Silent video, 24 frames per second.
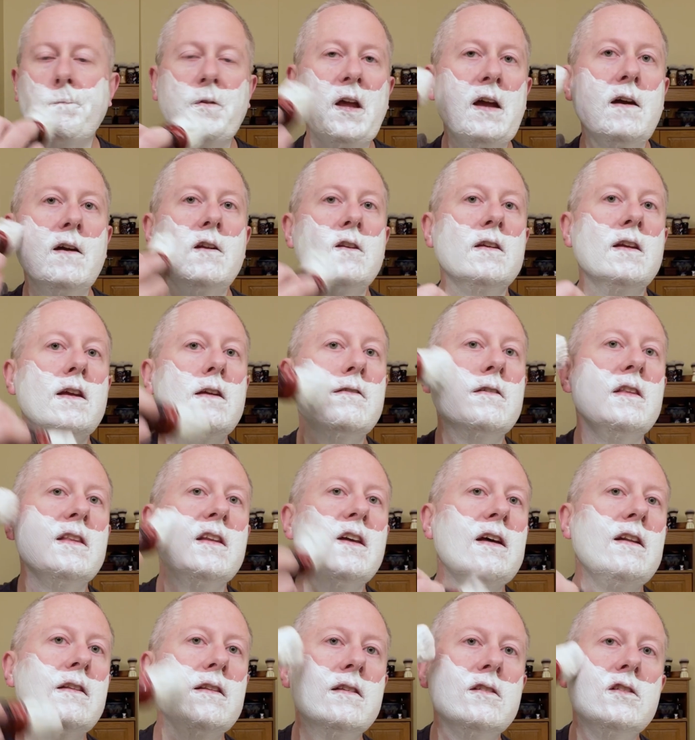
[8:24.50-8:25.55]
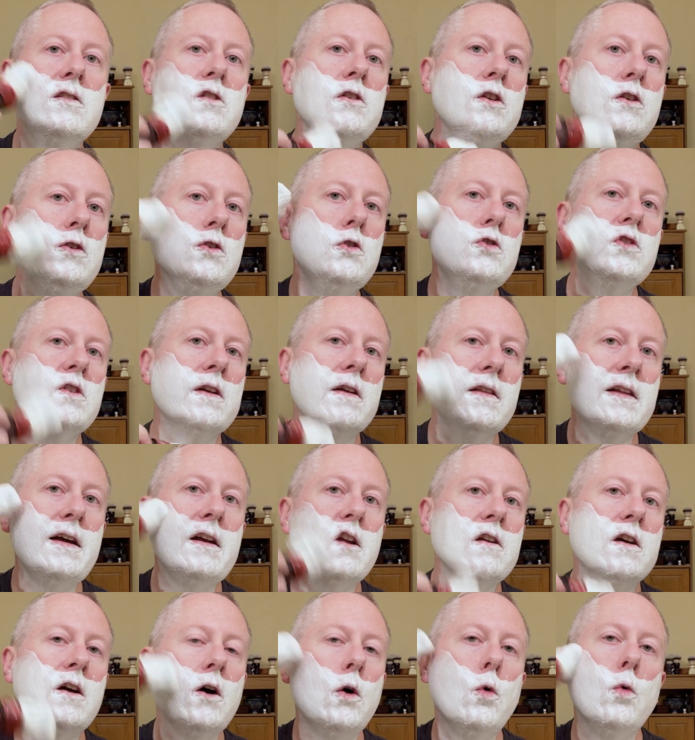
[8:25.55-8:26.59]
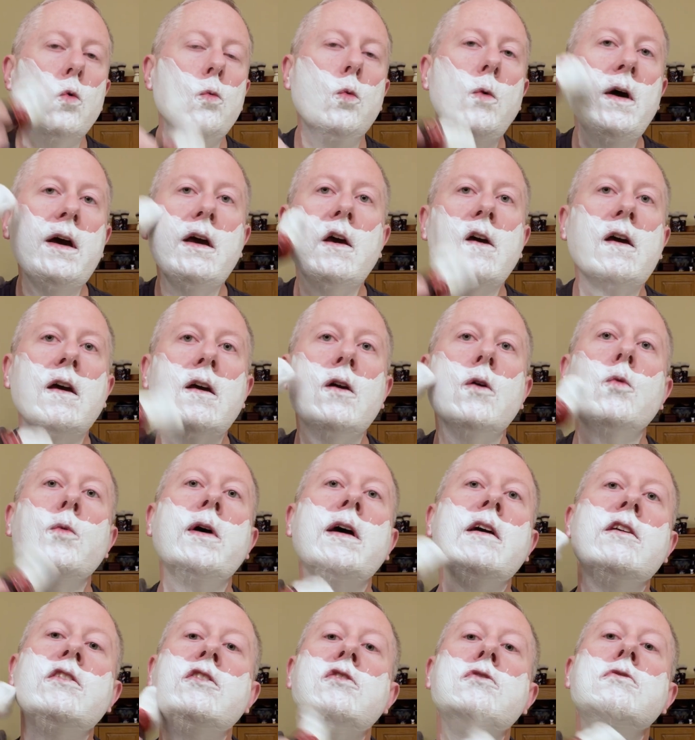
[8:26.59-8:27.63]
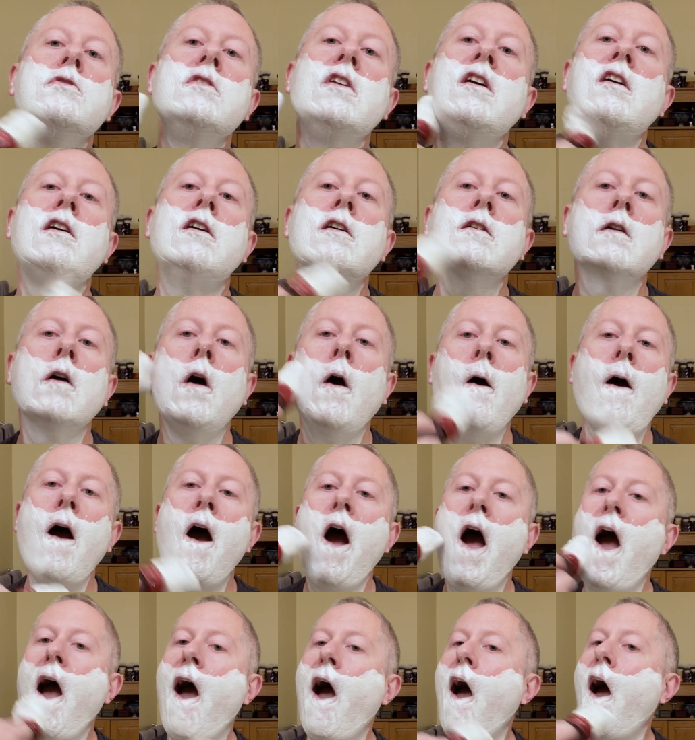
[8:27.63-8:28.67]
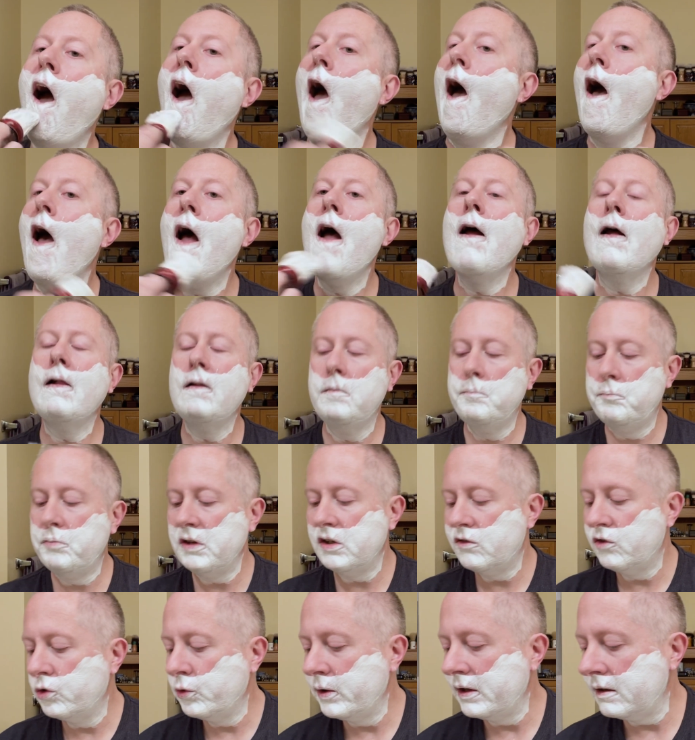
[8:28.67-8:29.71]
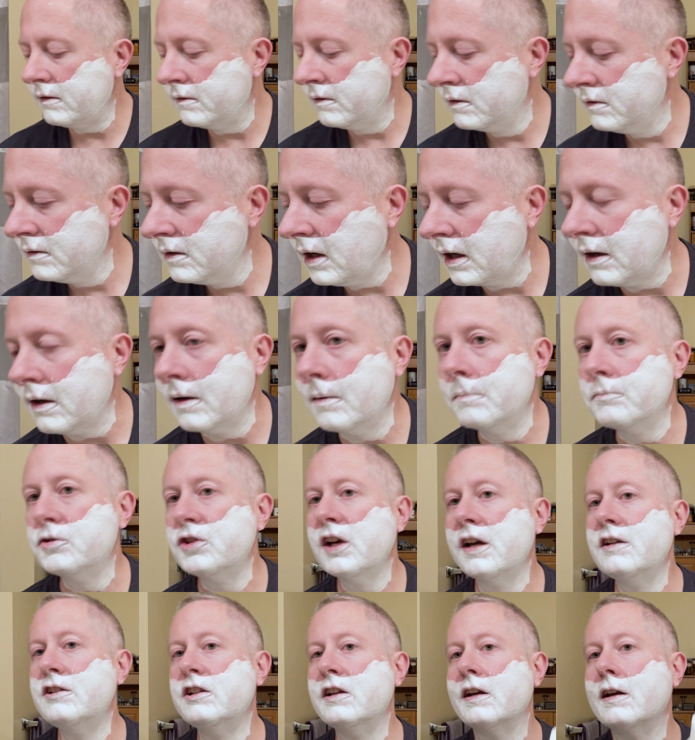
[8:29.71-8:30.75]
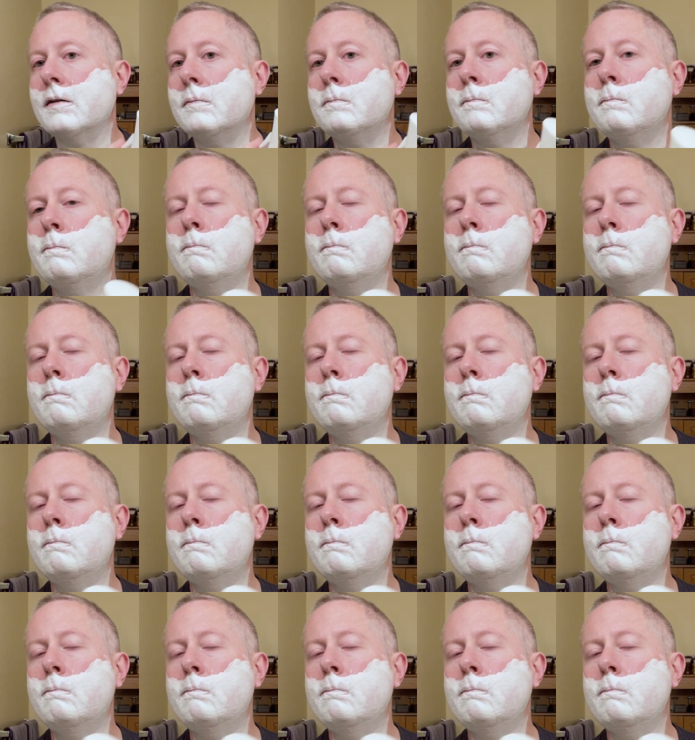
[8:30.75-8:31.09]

And even then, usually let it go way too long between changing it,